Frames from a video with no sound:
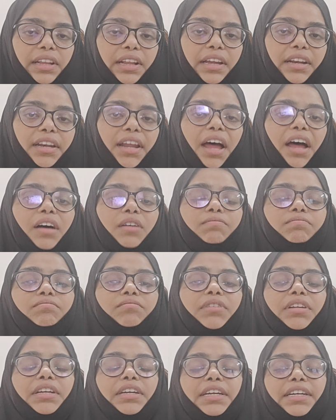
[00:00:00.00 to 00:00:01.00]

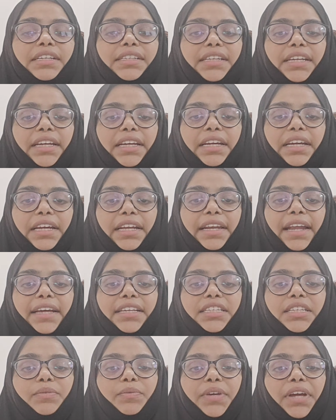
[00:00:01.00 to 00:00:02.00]
now see,
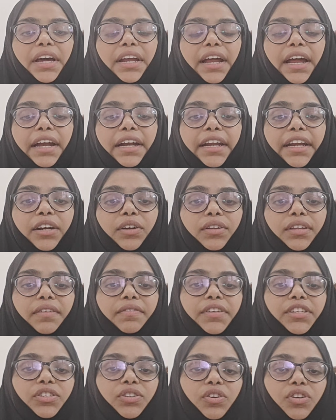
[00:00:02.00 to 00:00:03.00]
next we are heading to the
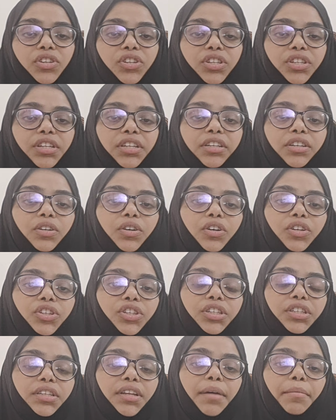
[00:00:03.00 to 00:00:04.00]
which
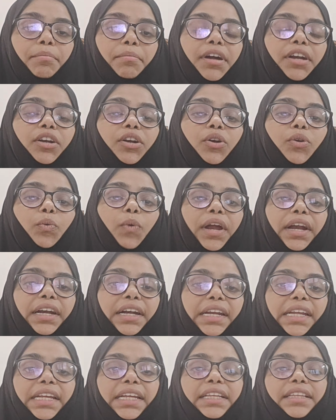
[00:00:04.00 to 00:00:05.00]
question number
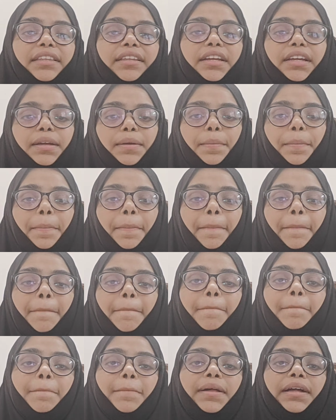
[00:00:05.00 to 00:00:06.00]
23.
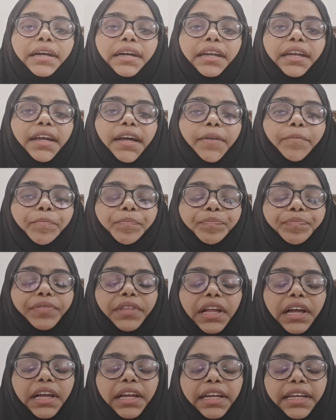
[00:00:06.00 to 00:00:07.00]
Clear?
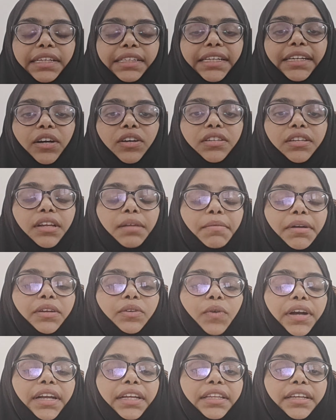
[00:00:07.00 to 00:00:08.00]
See, question number
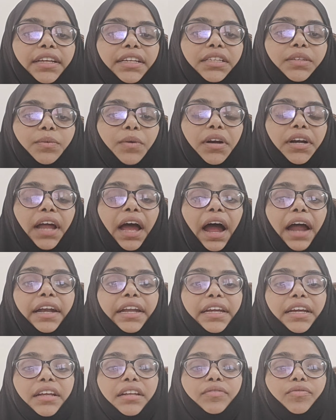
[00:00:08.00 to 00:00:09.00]
23 is what?
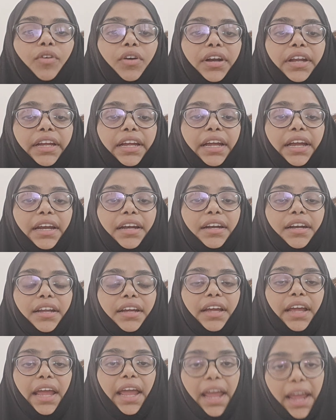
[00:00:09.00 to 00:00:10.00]
Article
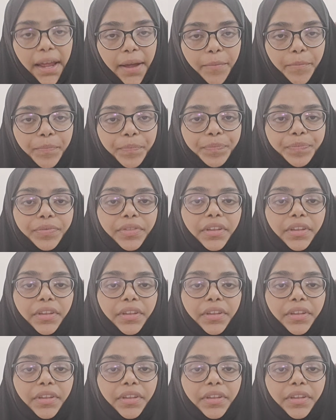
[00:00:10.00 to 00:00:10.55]
48A.